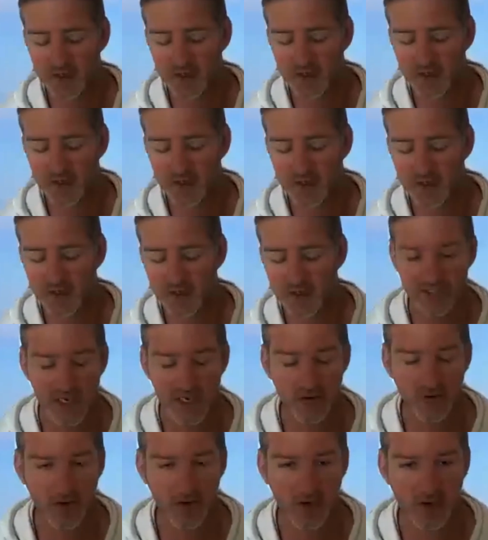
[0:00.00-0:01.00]
don't want to
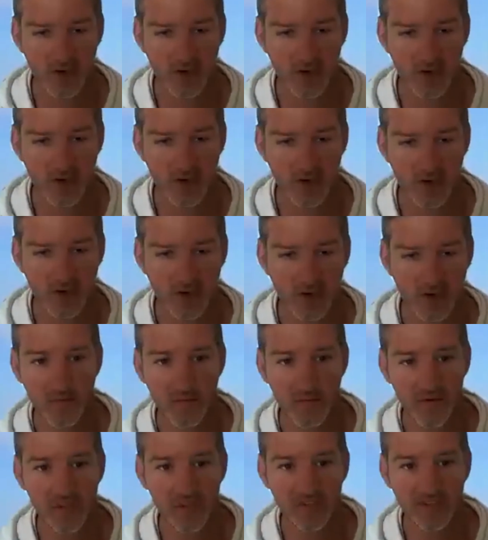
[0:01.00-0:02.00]
sound condescending here,
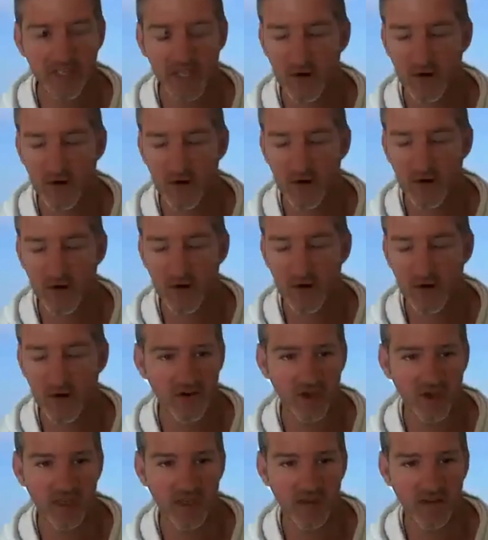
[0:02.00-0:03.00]
but they're celebrating
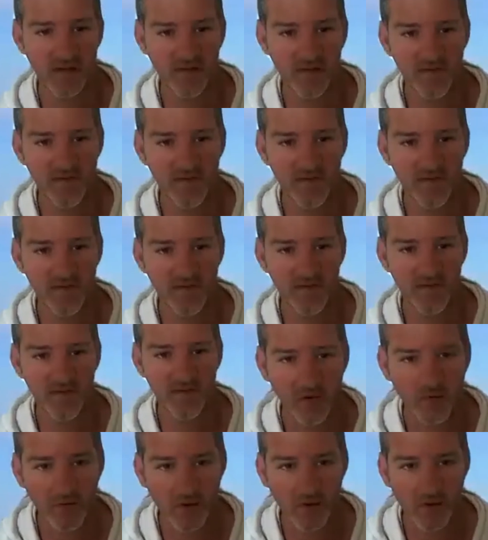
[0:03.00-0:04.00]
like at the first
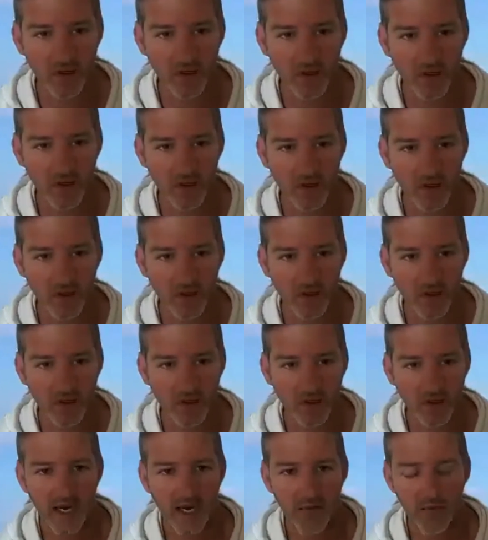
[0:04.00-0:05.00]
sale,
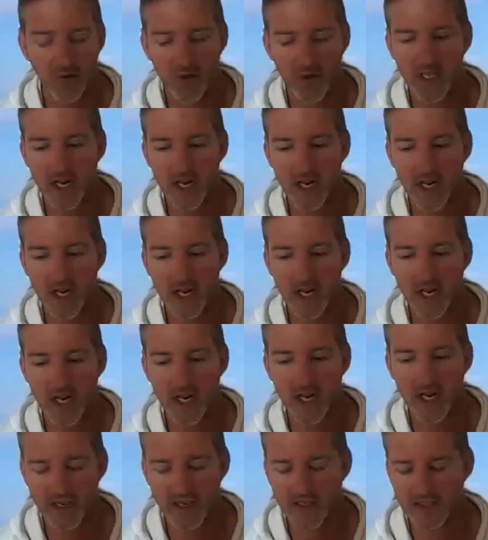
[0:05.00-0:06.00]
and I'm looking at it
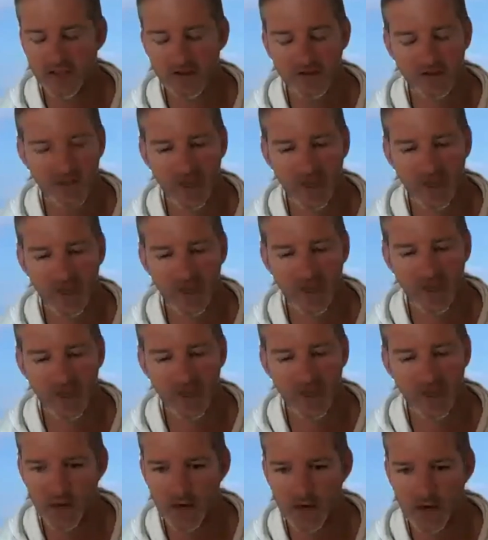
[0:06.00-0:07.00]
thinking they can do so much
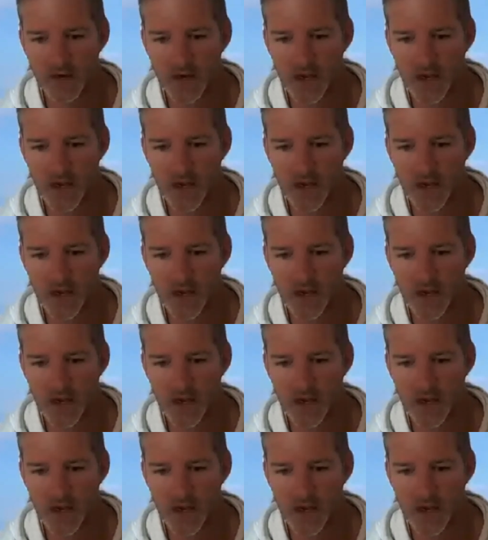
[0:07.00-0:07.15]
better.